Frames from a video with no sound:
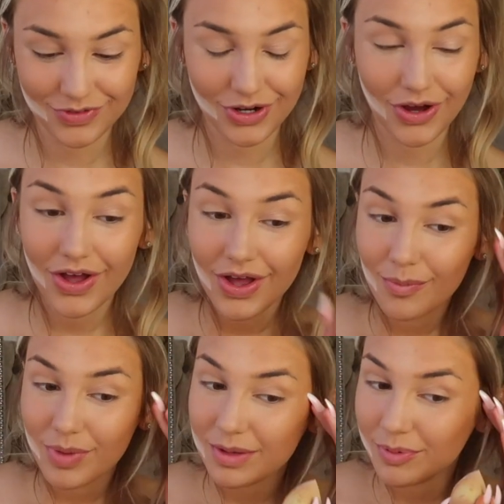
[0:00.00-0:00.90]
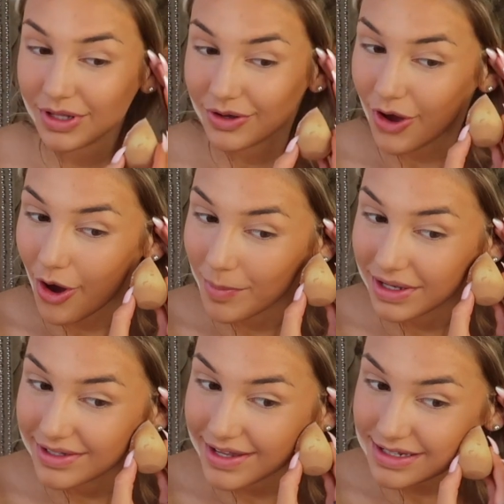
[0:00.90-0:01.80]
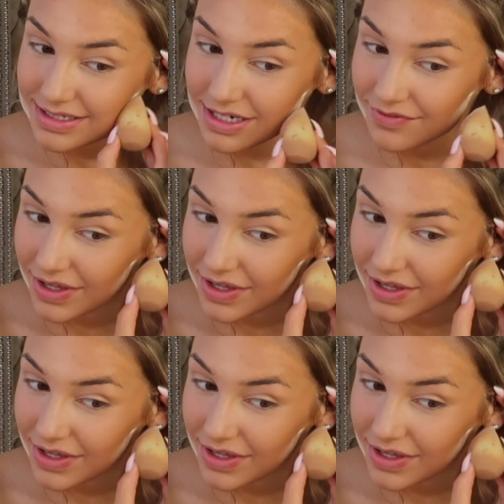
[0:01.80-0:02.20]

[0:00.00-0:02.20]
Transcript: You know, people that comment nasty